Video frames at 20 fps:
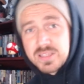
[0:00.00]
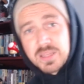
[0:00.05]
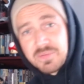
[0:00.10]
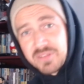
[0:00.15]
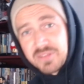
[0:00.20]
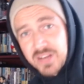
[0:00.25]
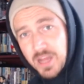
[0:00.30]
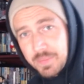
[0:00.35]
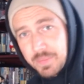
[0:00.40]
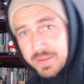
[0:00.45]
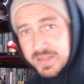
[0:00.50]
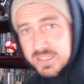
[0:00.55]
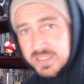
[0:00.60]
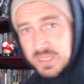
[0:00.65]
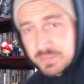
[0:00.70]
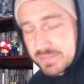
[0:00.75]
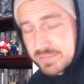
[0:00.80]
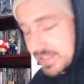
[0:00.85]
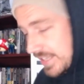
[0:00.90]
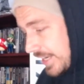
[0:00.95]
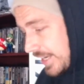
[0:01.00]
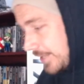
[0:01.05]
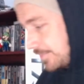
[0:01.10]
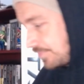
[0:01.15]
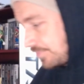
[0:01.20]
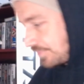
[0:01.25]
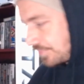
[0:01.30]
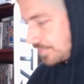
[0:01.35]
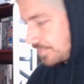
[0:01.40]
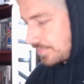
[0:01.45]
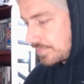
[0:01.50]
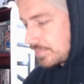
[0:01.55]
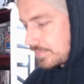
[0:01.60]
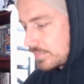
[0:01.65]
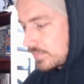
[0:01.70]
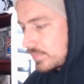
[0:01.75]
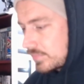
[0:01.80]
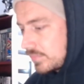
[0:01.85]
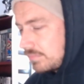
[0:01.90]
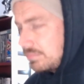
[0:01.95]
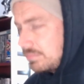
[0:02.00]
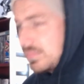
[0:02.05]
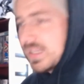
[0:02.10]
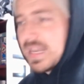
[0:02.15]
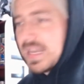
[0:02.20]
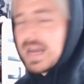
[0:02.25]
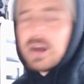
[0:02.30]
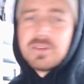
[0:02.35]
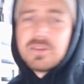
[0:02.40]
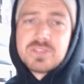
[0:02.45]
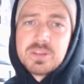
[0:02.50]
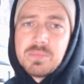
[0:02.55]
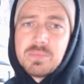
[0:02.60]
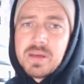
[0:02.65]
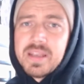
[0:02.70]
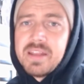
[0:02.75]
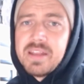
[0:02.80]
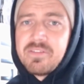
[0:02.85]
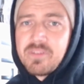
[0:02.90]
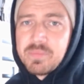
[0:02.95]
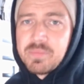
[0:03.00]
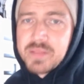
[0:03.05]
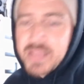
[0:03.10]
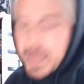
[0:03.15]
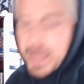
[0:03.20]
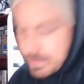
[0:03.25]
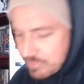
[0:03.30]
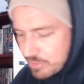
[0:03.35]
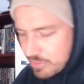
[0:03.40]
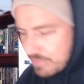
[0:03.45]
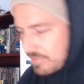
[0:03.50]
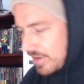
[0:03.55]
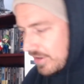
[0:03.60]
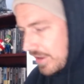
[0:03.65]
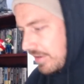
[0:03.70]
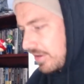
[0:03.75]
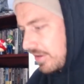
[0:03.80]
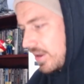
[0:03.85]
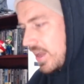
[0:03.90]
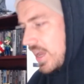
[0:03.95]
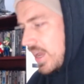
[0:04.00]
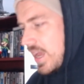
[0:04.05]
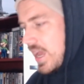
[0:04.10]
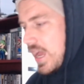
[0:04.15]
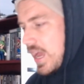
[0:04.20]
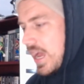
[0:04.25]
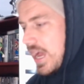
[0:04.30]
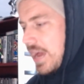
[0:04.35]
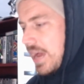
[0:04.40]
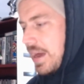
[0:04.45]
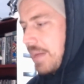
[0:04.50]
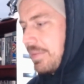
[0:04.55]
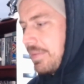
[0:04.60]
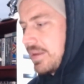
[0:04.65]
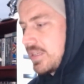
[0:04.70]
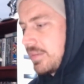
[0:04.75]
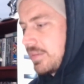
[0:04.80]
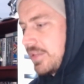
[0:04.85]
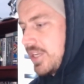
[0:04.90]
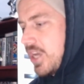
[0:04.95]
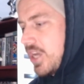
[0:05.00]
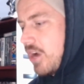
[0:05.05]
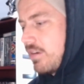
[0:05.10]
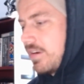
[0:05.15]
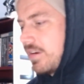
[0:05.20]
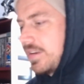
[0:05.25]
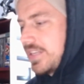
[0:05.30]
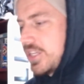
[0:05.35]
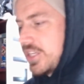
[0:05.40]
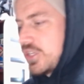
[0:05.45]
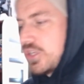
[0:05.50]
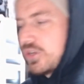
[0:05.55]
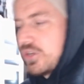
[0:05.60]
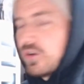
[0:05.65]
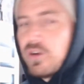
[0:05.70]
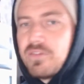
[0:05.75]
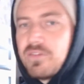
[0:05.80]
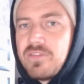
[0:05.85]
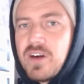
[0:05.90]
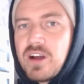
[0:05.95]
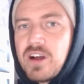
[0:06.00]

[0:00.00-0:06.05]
that I picked up today, out of some money from the Game Room Fund. I picked up the Yara edition of Far Cry